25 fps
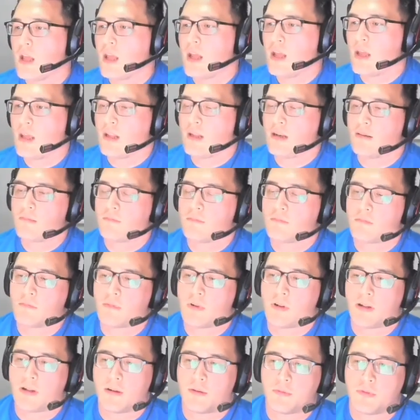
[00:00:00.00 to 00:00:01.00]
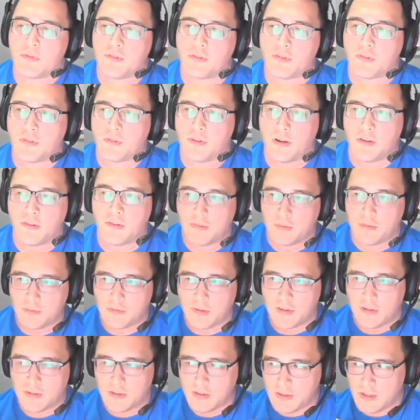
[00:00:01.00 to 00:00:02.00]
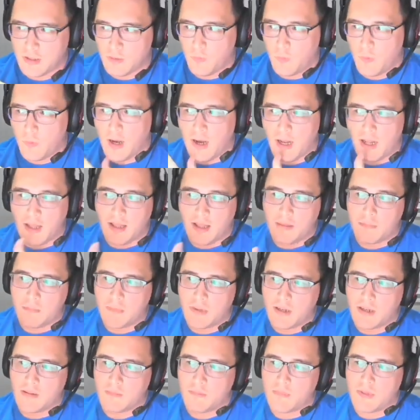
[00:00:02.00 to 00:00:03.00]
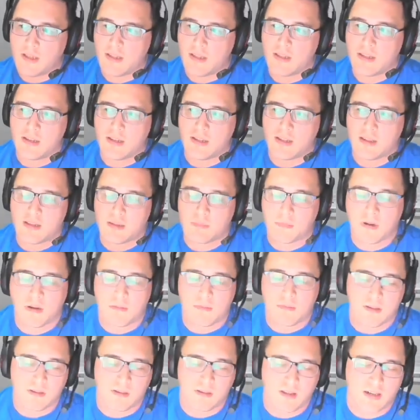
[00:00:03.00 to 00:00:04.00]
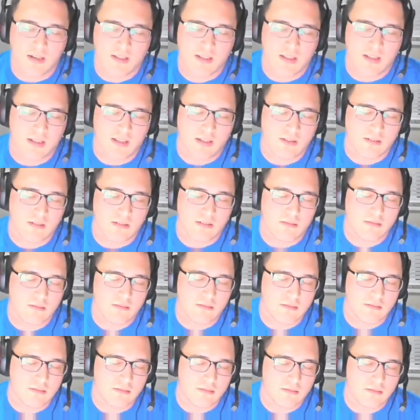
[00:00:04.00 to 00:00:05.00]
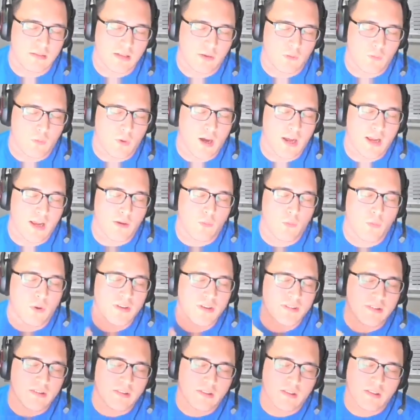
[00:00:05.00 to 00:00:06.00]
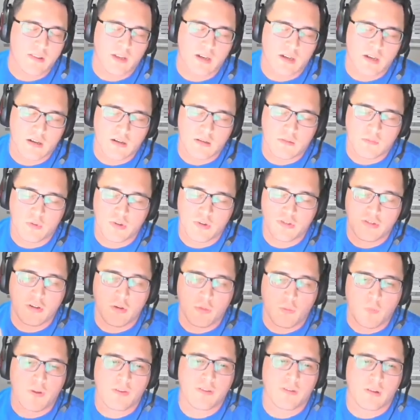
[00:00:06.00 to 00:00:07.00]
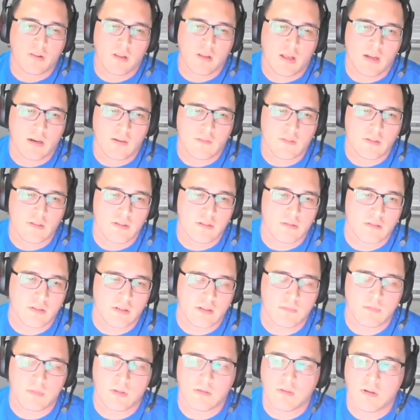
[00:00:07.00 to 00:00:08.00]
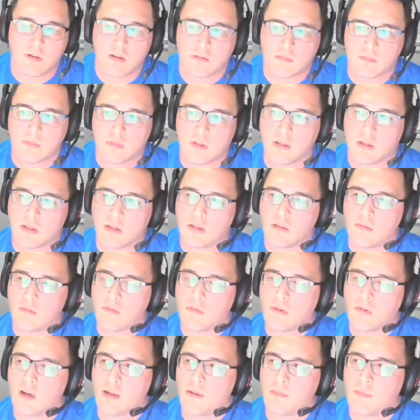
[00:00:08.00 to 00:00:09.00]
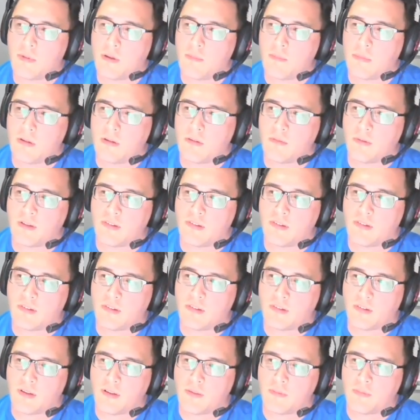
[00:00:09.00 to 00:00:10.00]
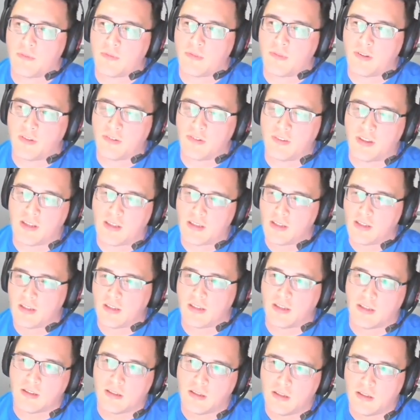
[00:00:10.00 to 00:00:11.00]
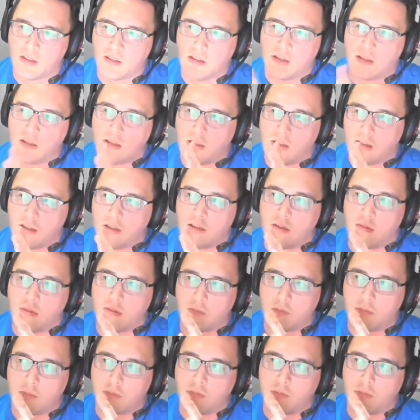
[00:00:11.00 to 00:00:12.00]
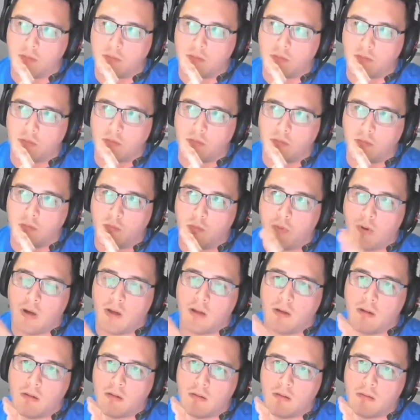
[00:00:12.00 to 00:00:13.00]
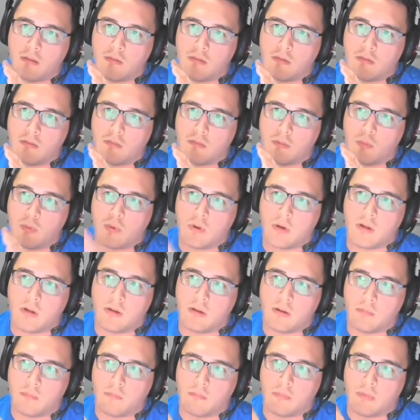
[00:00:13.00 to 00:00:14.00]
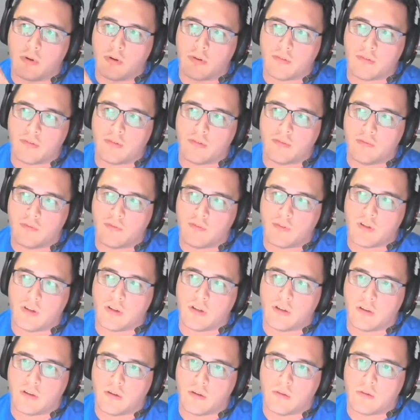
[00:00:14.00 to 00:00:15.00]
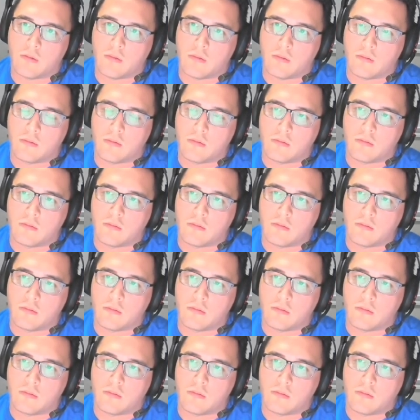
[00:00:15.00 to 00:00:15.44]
And I was just also trying to think why that might have been, and I think probably a lot of that, like why it wasn't there, which there was a lot of it, don't get me wrong, but why maybe there wasn't, I'm just thinking like, you know, what would immersive video